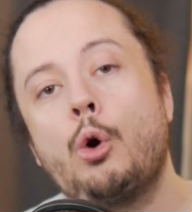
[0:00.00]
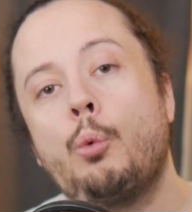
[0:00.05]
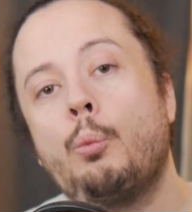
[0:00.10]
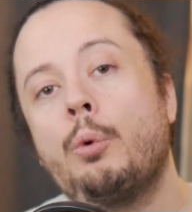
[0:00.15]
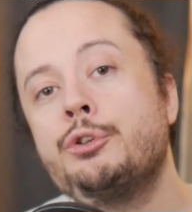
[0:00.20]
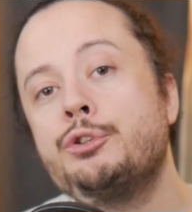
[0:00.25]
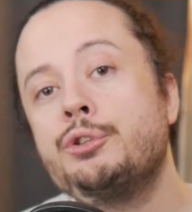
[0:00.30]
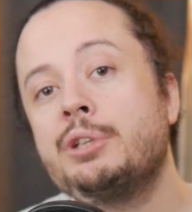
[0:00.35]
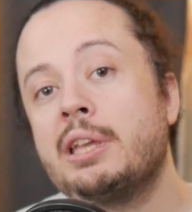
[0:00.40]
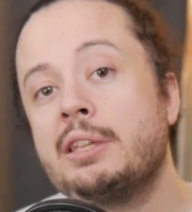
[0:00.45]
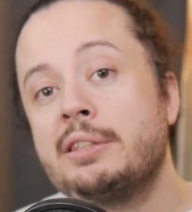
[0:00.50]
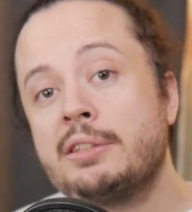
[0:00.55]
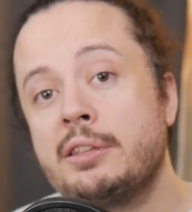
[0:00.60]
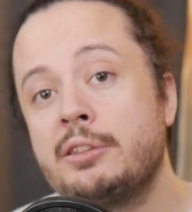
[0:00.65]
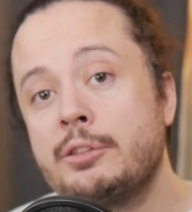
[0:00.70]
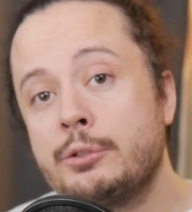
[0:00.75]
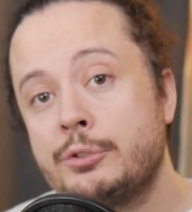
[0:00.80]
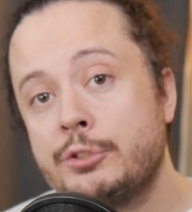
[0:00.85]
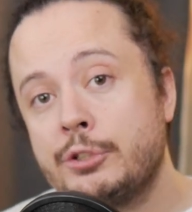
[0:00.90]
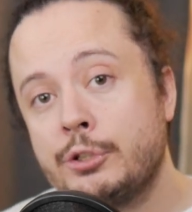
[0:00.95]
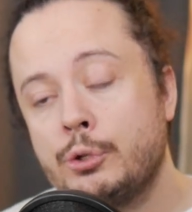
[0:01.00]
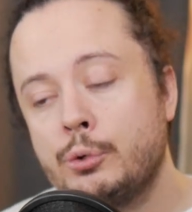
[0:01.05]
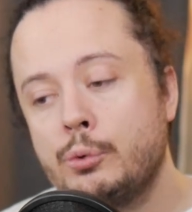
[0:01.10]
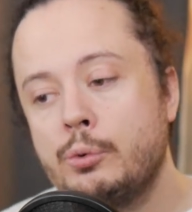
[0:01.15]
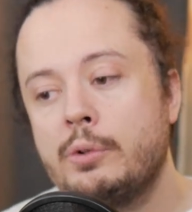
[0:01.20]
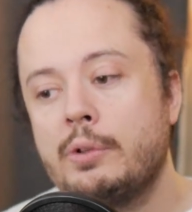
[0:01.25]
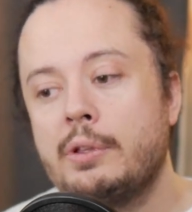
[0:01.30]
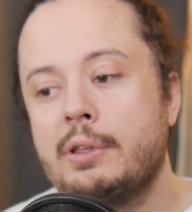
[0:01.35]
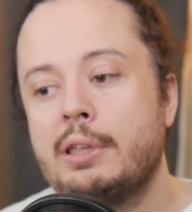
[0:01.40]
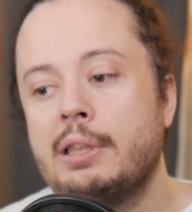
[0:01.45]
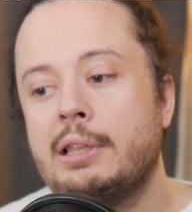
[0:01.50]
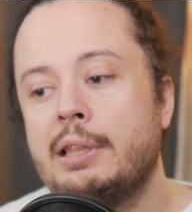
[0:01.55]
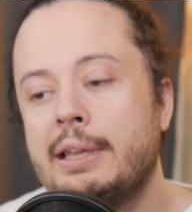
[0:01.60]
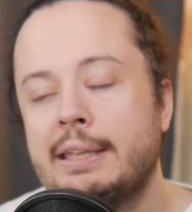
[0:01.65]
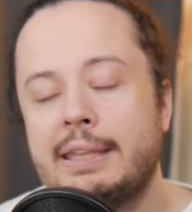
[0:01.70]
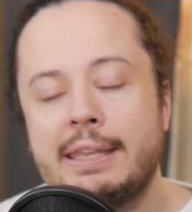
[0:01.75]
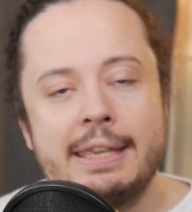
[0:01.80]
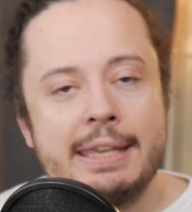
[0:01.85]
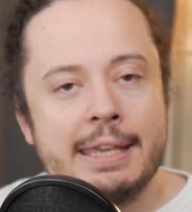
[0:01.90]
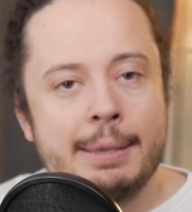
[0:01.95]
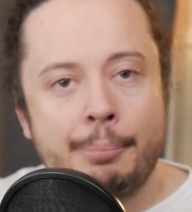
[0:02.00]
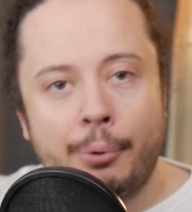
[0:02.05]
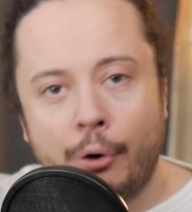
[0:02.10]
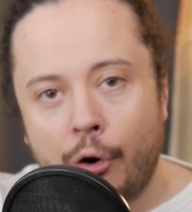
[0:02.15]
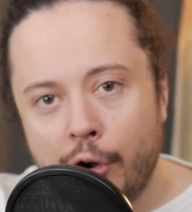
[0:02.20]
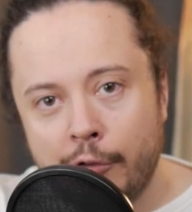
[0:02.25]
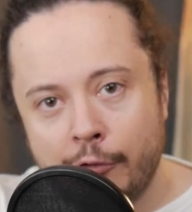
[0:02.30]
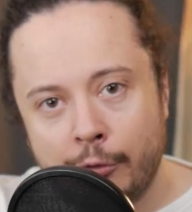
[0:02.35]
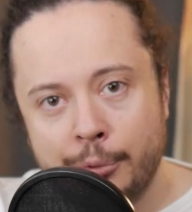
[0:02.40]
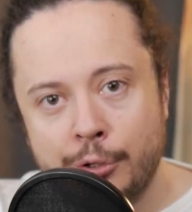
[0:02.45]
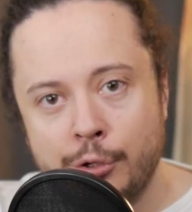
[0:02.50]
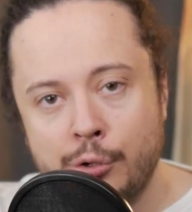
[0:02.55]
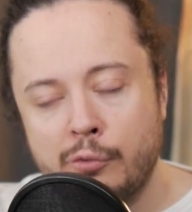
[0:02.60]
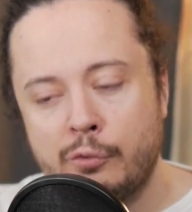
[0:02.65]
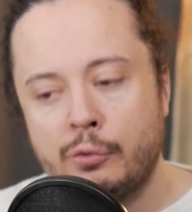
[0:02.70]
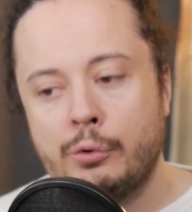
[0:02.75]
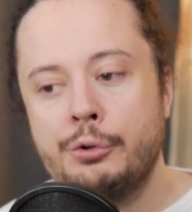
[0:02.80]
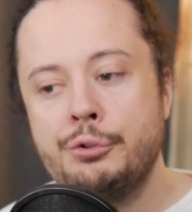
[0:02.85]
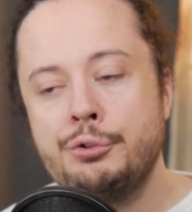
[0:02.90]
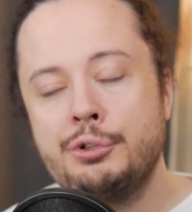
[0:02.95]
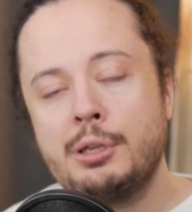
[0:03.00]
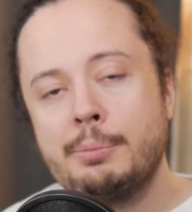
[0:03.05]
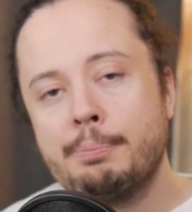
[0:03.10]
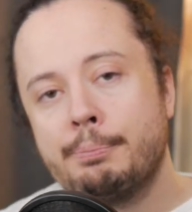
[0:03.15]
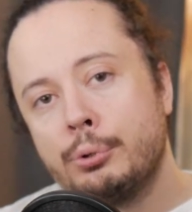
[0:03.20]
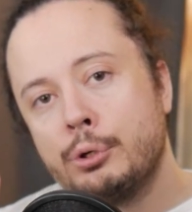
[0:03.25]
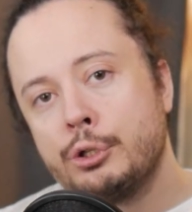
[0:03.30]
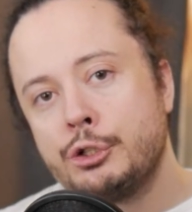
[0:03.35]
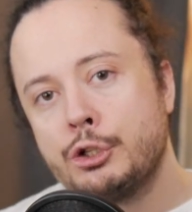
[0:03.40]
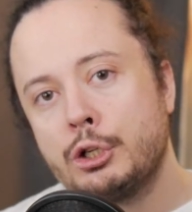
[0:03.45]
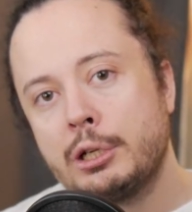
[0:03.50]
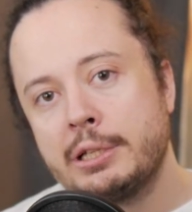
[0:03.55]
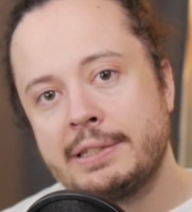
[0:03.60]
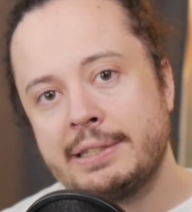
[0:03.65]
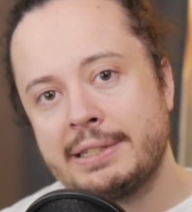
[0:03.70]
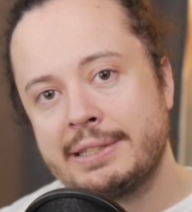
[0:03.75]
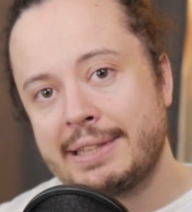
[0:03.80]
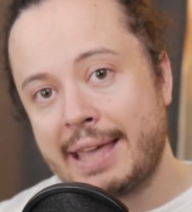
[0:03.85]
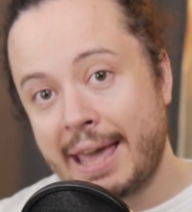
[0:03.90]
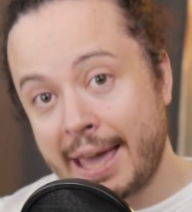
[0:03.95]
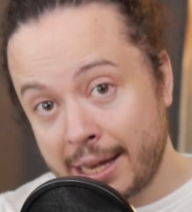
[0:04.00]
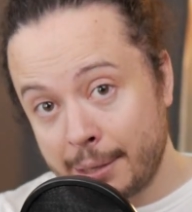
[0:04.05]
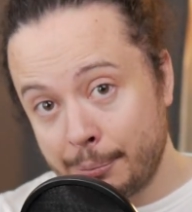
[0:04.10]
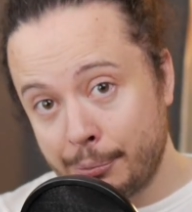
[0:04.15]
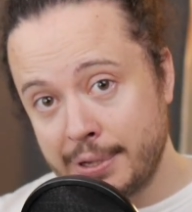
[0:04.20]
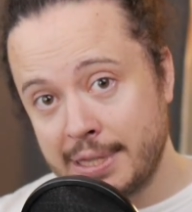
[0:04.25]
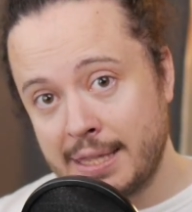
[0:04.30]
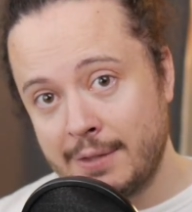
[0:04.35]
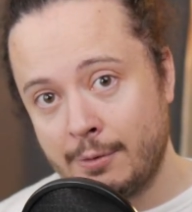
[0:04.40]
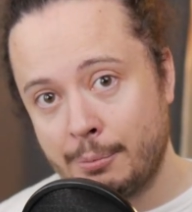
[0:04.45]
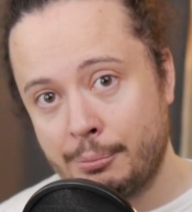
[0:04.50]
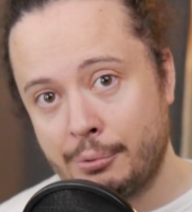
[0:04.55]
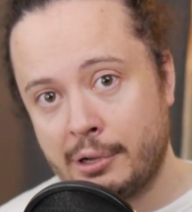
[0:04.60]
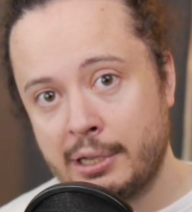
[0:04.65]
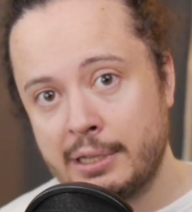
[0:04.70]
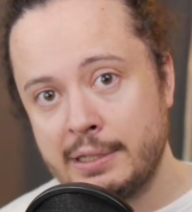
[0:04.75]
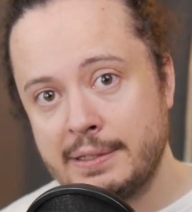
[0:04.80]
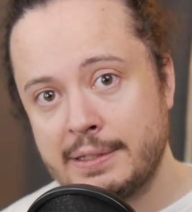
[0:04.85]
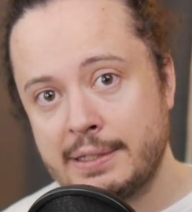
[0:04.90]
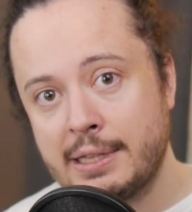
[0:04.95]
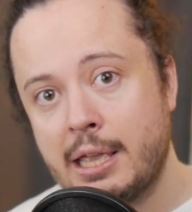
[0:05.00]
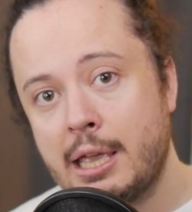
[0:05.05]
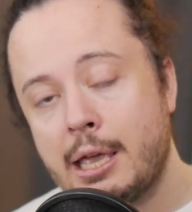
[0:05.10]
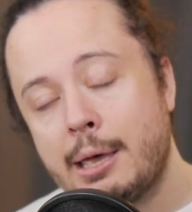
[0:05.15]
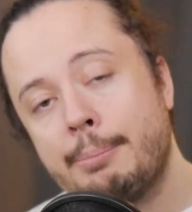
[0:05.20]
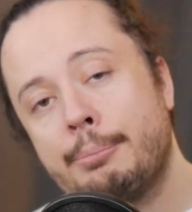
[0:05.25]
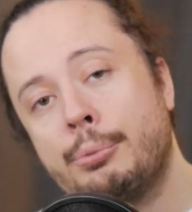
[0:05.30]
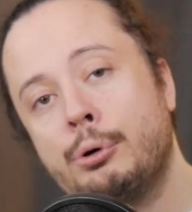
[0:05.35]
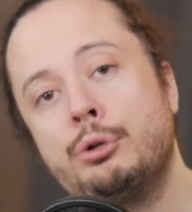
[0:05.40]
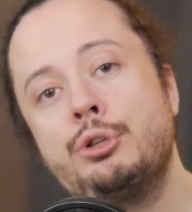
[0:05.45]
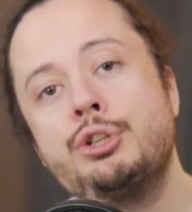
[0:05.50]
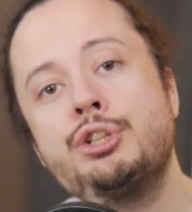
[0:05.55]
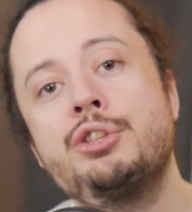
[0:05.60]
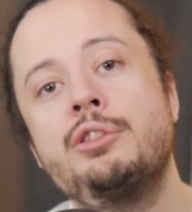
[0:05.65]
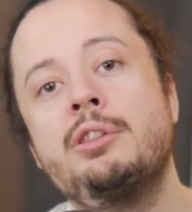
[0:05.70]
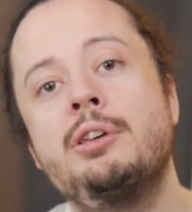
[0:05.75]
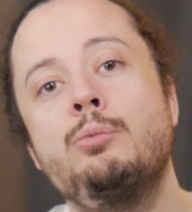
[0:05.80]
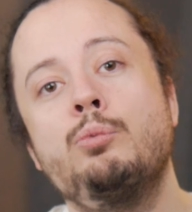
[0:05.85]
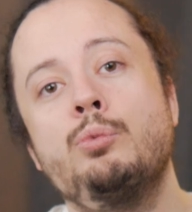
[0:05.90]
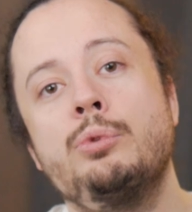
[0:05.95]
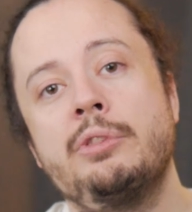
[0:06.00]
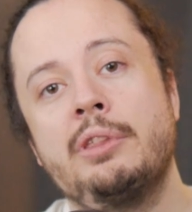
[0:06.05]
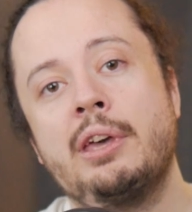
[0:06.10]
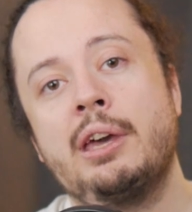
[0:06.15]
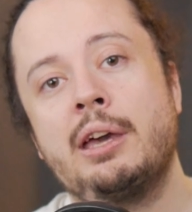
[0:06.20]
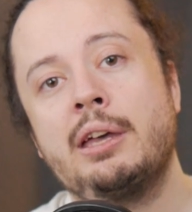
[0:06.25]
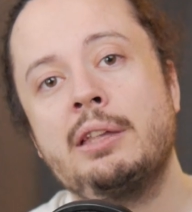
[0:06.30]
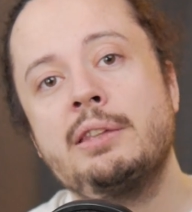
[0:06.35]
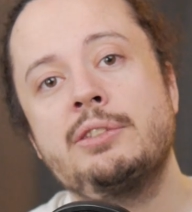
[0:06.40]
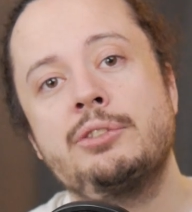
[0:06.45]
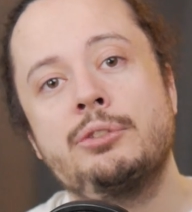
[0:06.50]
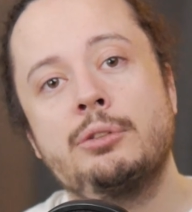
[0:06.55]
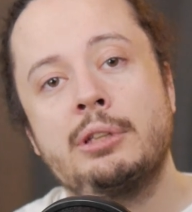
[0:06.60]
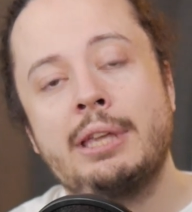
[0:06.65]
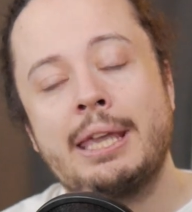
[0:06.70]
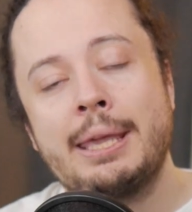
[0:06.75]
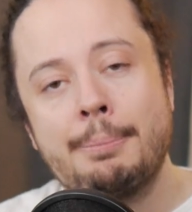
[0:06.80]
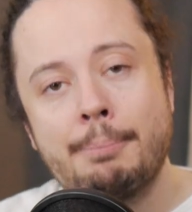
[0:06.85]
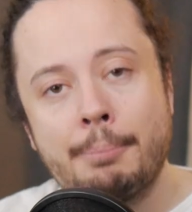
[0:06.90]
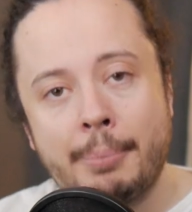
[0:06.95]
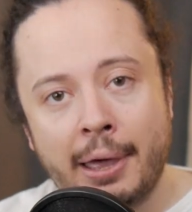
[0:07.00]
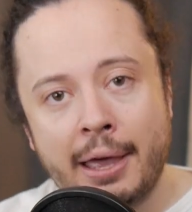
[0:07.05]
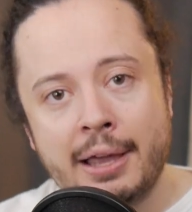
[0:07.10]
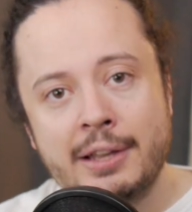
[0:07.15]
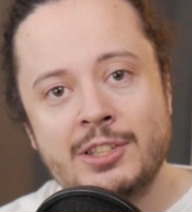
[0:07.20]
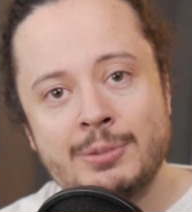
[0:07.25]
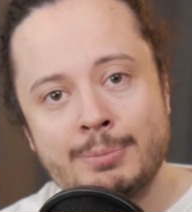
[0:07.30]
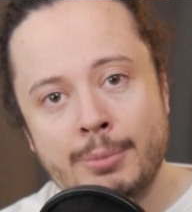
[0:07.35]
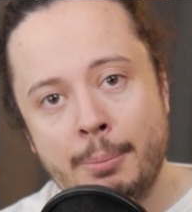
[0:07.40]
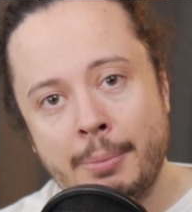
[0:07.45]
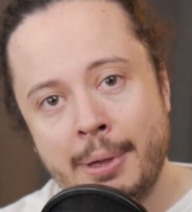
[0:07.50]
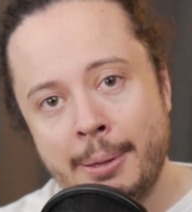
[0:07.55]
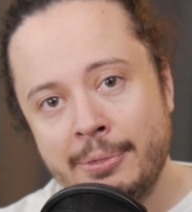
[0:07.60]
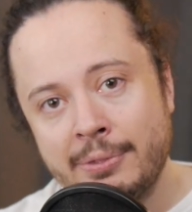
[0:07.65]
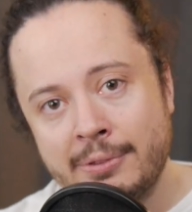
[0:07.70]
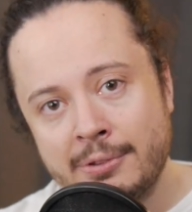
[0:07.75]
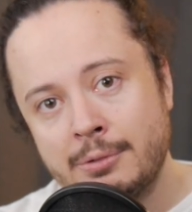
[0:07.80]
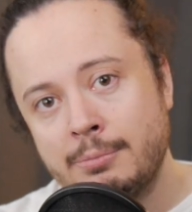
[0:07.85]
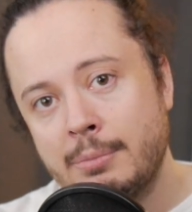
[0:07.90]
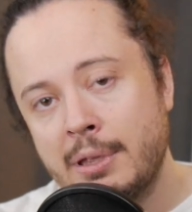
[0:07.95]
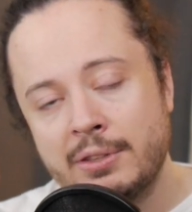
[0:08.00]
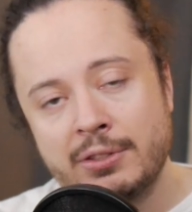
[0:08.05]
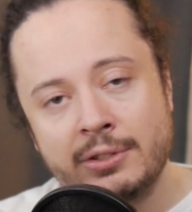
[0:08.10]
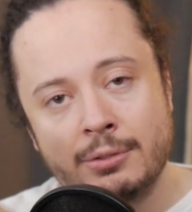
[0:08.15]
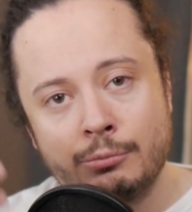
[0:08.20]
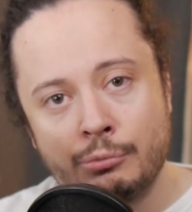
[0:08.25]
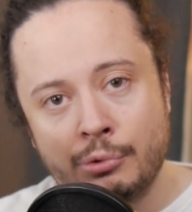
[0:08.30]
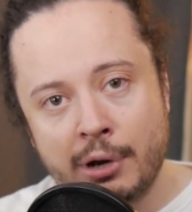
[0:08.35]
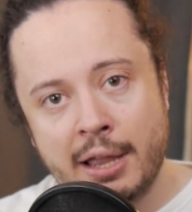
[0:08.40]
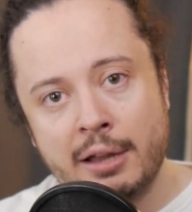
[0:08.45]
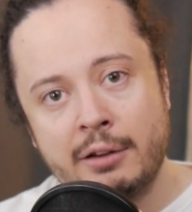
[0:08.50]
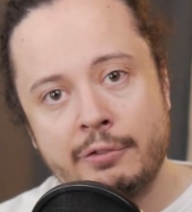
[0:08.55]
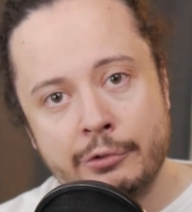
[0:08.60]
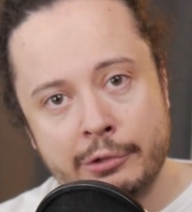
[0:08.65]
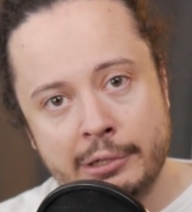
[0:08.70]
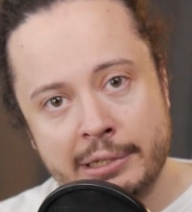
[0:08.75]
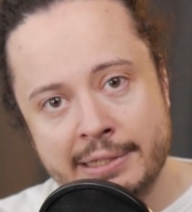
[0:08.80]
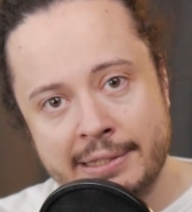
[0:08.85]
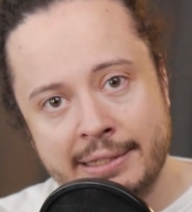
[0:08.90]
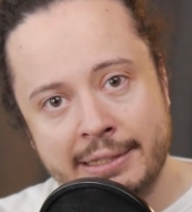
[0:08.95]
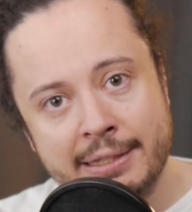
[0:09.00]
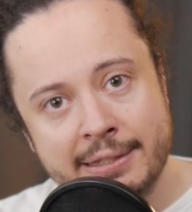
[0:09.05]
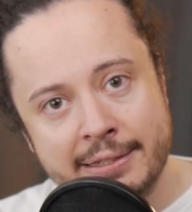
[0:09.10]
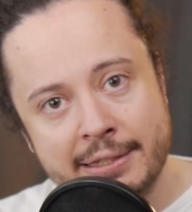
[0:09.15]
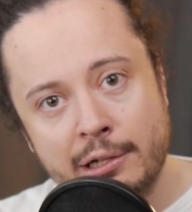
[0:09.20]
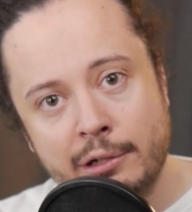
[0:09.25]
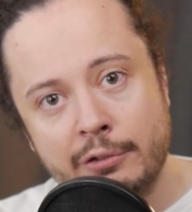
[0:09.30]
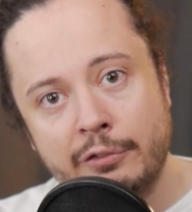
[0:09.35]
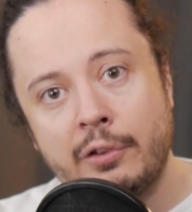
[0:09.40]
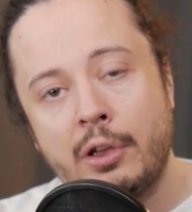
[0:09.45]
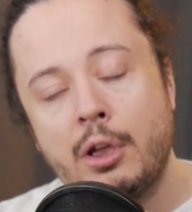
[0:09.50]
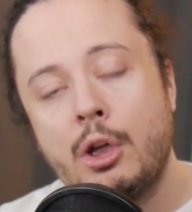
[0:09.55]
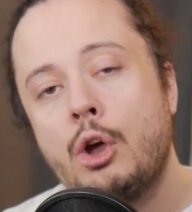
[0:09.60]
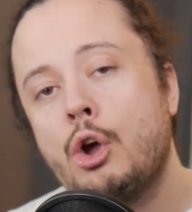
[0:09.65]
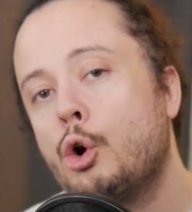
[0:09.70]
what you can then do too, like apart from Q4, you can put your listings at a break-even price, push them with ads to gain back some momentum and some rank for the listing itself.